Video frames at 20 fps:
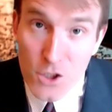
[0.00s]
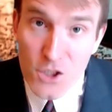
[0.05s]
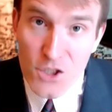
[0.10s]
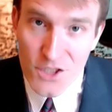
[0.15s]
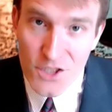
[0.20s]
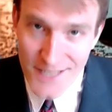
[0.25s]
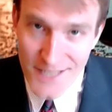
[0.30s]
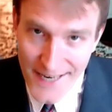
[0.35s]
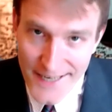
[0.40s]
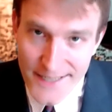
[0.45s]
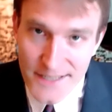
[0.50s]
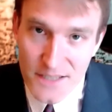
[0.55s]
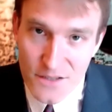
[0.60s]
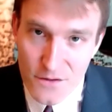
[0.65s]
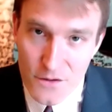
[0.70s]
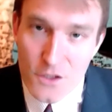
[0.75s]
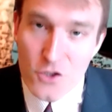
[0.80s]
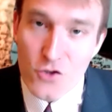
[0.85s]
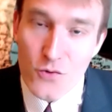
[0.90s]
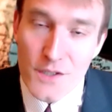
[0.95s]
states, so
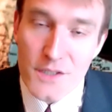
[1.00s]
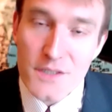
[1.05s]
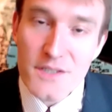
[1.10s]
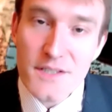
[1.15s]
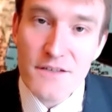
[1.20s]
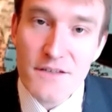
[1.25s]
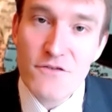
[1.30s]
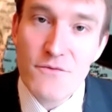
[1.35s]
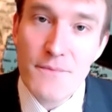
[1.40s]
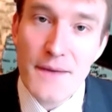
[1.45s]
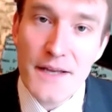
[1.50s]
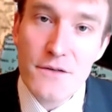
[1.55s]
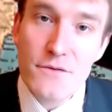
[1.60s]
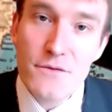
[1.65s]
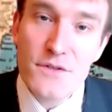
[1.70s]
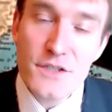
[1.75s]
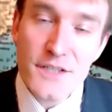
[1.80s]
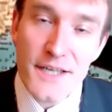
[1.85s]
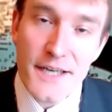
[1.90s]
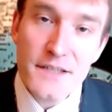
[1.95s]
the 27 member
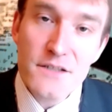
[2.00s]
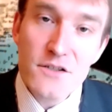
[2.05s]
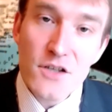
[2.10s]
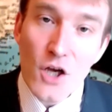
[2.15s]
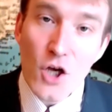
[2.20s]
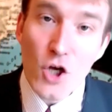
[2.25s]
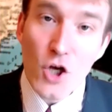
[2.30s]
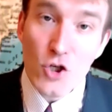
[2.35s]
states,